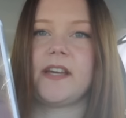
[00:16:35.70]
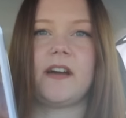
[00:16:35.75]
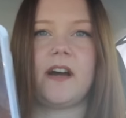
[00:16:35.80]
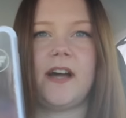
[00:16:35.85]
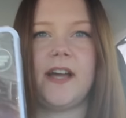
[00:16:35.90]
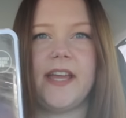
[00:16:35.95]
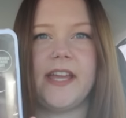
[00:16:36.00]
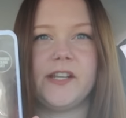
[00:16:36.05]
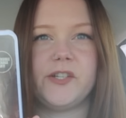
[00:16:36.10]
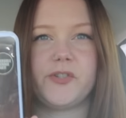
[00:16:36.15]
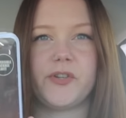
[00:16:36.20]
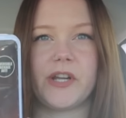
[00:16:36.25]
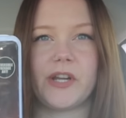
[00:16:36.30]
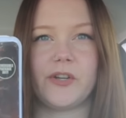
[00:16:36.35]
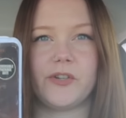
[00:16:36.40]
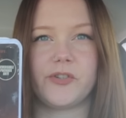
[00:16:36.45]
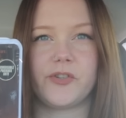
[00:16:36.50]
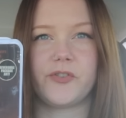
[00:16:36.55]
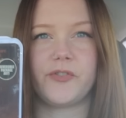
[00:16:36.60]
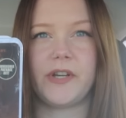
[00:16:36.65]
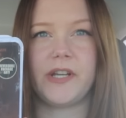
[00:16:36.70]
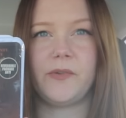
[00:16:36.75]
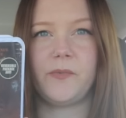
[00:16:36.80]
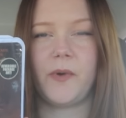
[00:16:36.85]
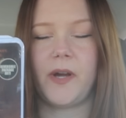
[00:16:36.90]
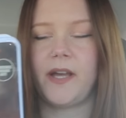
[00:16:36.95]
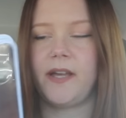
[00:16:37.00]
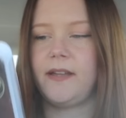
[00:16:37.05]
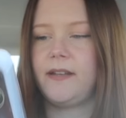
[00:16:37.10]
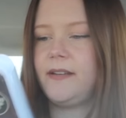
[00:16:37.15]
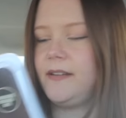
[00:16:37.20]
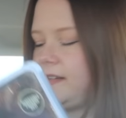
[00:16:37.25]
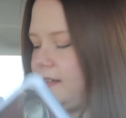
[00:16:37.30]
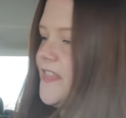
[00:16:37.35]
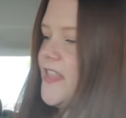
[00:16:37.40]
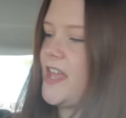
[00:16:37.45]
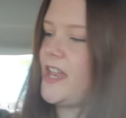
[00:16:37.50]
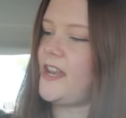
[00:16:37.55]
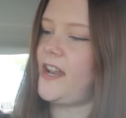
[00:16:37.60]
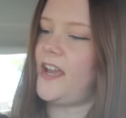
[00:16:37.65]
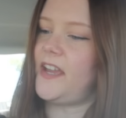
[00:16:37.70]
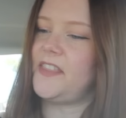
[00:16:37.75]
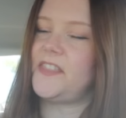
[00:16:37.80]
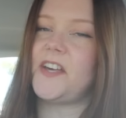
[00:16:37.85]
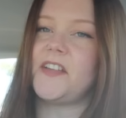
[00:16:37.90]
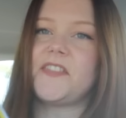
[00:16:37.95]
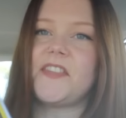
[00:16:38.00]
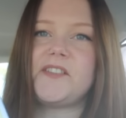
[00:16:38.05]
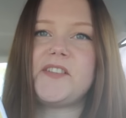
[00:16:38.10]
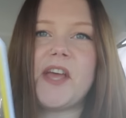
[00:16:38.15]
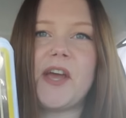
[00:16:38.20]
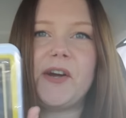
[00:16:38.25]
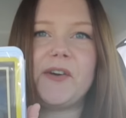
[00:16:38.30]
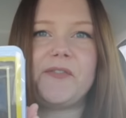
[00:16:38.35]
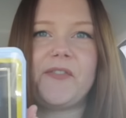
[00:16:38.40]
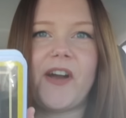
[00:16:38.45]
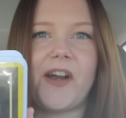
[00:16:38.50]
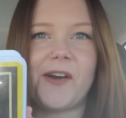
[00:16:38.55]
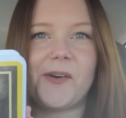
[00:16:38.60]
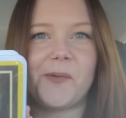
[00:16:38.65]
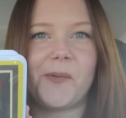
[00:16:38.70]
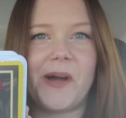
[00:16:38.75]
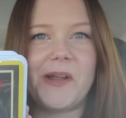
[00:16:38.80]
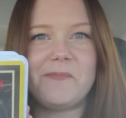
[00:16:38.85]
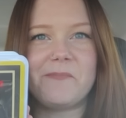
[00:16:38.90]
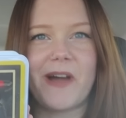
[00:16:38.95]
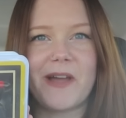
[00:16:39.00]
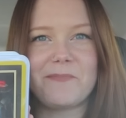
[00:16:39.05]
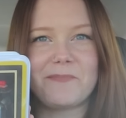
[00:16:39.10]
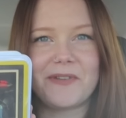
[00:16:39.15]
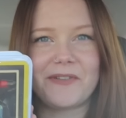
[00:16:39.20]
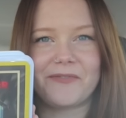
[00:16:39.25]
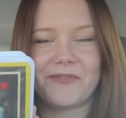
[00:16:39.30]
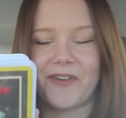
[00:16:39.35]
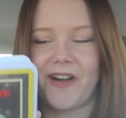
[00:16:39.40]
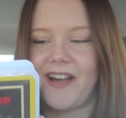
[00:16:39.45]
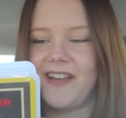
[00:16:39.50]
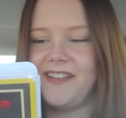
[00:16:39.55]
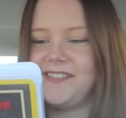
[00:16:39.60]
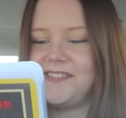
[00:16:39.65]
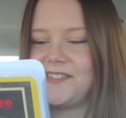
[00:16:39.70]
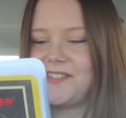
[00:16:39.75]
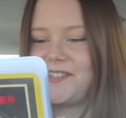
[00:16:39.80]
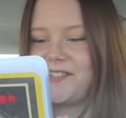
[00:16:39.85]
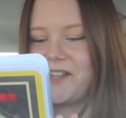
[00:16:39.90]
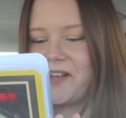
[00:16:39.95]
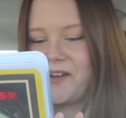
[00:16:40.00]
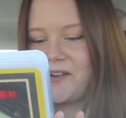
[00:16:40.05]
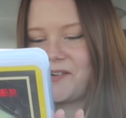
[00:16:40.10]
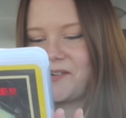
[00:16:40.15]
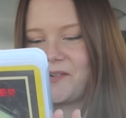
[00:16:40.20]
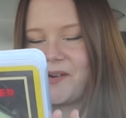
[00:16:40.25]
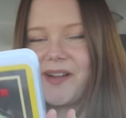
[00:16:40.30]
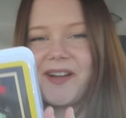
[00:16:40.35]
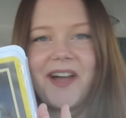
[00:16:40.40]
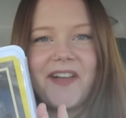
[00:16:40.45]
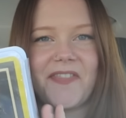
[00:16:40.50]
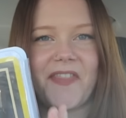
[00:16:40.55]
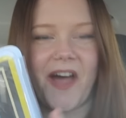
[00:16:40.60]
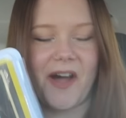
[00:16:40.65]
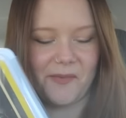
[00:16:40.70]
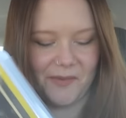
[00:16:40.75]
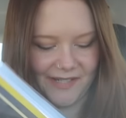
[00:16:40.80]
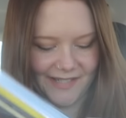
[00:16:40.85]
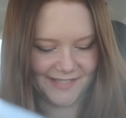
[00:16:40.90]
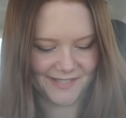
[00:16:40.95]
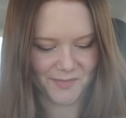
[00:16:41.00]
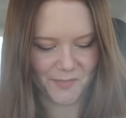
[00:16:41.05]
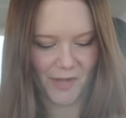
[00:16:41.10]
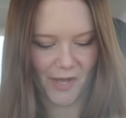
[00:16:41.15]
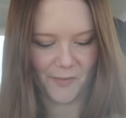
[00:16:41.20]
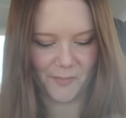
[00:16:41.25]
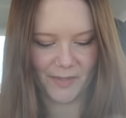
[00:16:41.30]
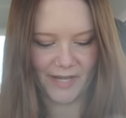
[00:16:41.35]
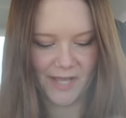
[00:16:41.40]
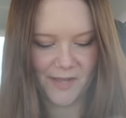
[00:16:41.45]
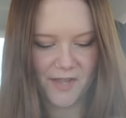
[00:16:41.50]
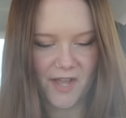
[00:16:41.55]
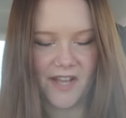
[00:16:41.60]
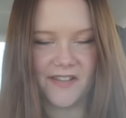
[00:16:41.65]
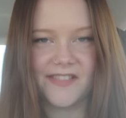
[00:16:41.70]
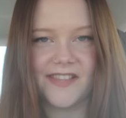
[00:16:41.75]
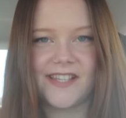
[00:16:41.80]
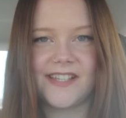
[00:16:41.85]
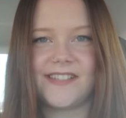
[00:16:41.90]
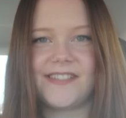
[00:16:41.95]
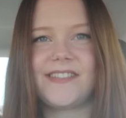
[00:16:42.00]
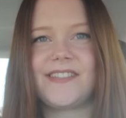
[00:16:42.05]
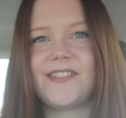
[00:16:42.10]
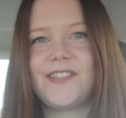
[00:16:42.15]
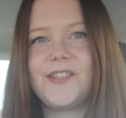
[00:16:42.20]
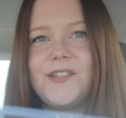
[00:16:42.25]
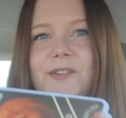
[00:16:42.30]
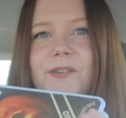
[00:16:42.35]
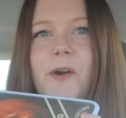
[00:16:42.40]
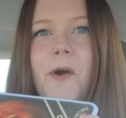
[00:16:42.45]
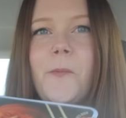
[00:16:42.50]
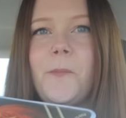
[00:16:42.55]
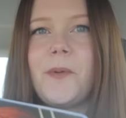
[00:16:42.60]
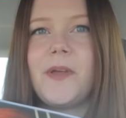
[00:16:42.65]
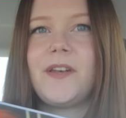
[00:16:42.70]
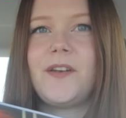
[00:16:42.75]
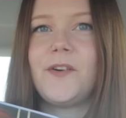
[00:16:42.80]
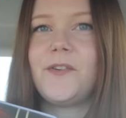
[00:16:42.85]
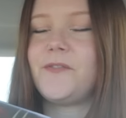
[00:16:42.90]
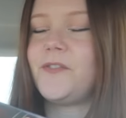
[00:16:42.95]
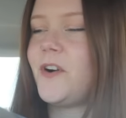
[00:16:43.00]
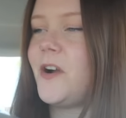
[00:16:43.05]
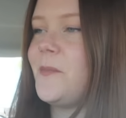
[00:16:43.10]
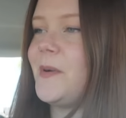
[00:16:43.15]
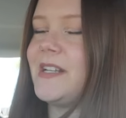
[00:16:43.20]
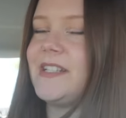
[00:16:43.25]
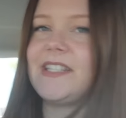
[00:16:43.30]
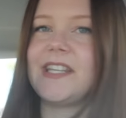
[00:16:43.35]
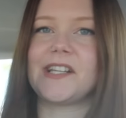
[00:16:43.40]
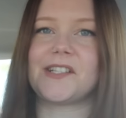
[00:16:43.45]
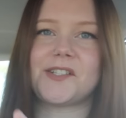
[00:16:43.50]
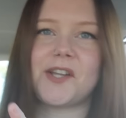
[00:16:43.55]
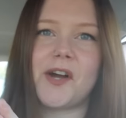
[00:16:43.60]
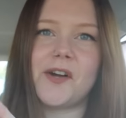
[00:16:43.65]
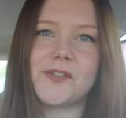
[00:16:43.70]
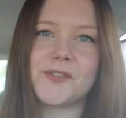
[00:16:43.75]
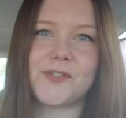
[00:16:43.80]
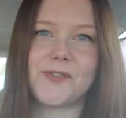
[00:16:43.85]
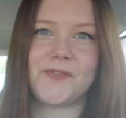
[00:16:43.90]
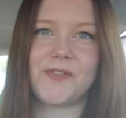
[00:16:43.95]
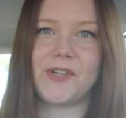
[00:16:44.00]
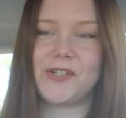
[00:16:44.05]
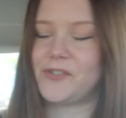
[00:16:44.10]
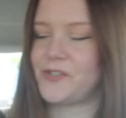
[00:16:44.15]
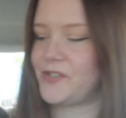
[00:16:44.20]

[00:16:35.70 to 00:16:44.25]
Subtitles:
I got a trick or treat one. And then I thought the Terrifier one might be fun, so I got that one as well. But I got these to open over on my TikTok, so if you're